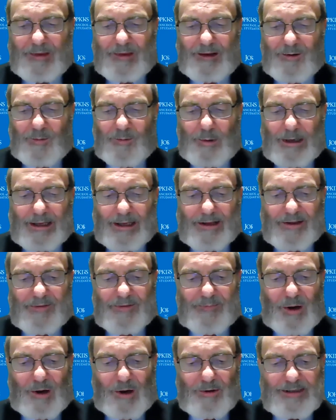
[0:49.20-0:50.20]

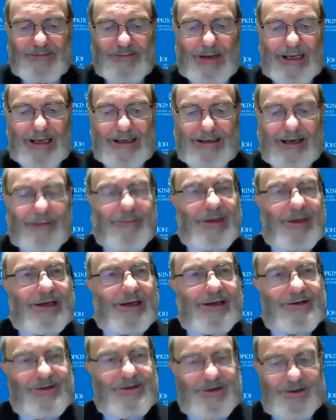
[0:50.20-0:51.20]
with post-pandemic
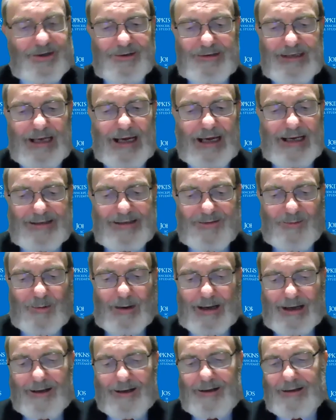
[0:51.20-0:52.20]
issues as
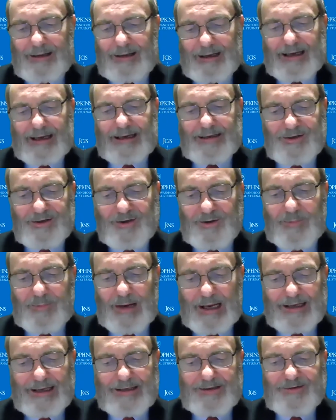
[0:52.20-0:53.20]
well as
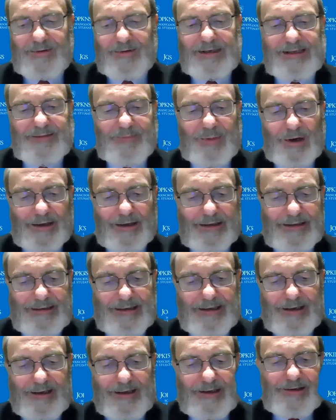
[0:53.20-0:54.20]
Japan's response